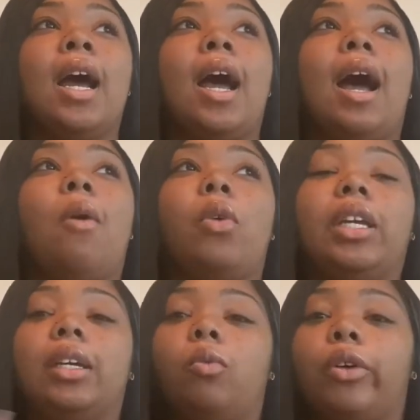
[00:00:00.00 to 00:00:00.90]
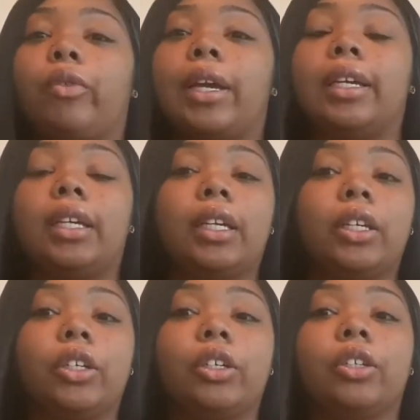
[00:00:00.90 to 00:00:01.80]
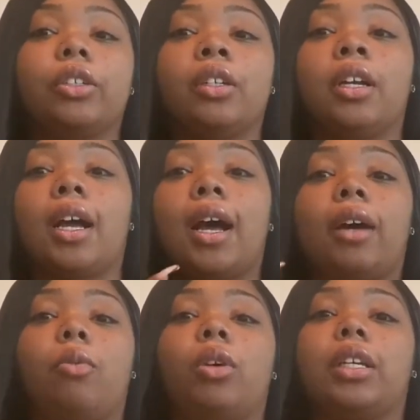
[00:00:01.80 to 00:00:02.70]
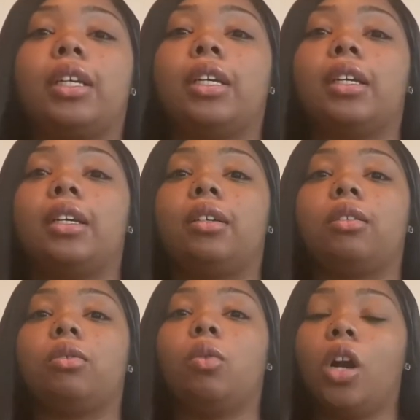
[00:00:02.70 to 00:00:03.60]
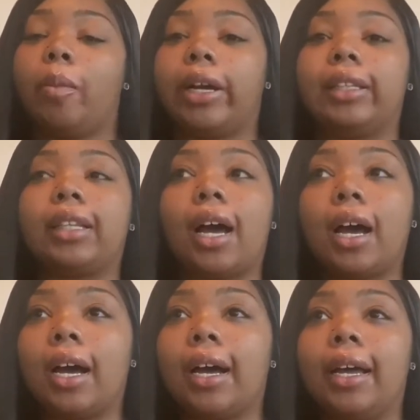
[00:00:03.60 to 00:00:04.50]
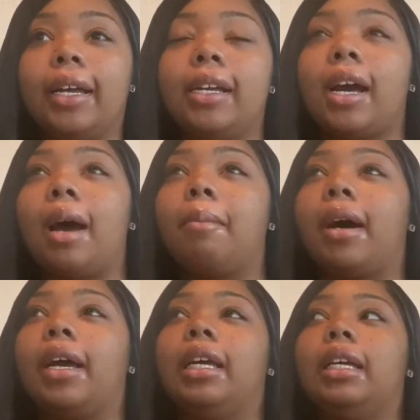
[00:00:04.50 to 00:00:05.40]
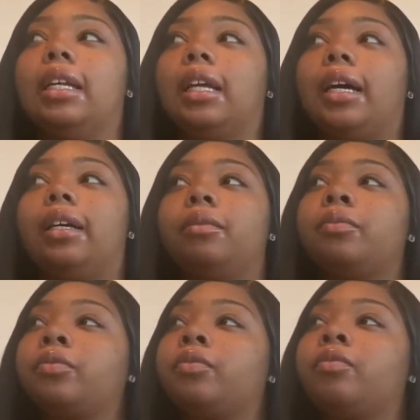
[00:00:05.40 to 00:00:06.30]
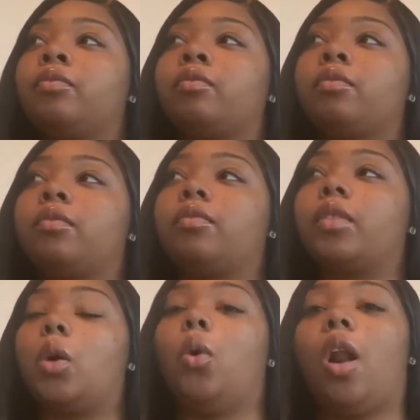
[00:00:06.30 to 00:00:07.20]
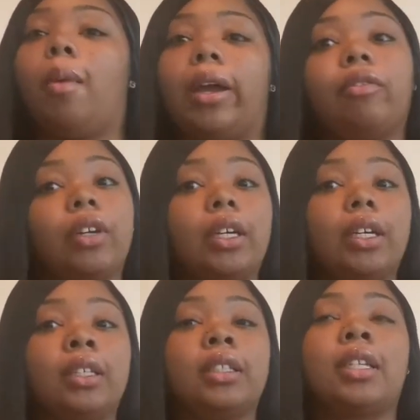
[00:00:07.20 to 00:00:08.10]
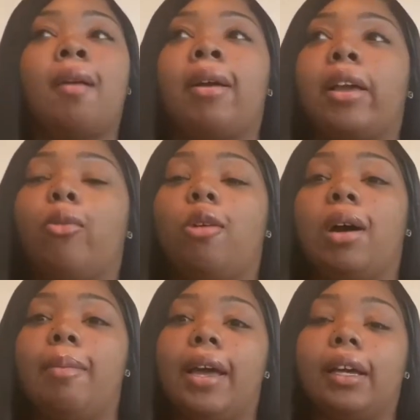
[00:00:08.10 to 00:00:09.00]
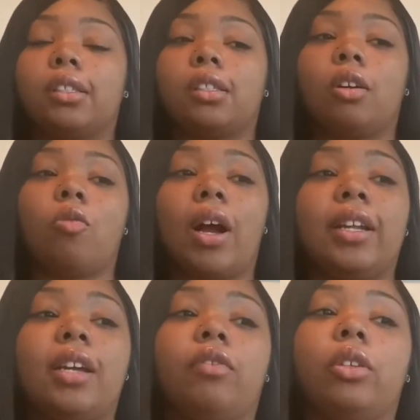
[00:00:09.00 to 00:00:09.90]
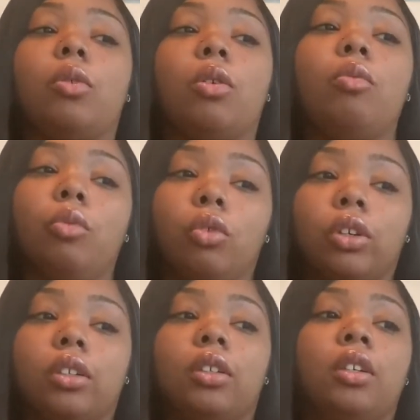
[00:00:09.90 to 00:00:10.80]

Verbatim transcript: I want to get one right here. I want to get one on my thigh. I might get like one on my wrist. I might get one on my back. So I definitely want more.